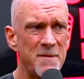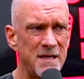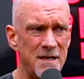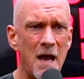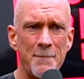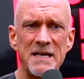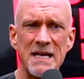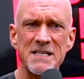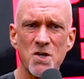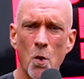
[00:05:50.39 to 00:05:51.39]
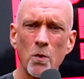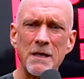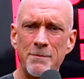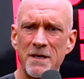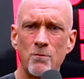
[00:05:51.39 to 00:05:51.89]
It, I mean, it's
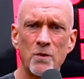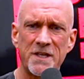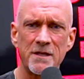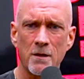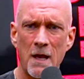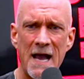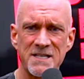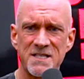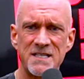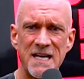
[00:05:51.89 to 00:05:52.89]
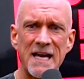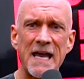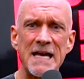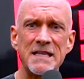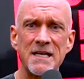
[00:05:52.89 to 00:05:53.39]
only been within the last
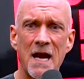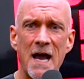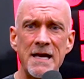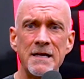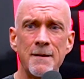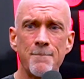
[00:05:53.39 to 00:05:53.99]
decade that I,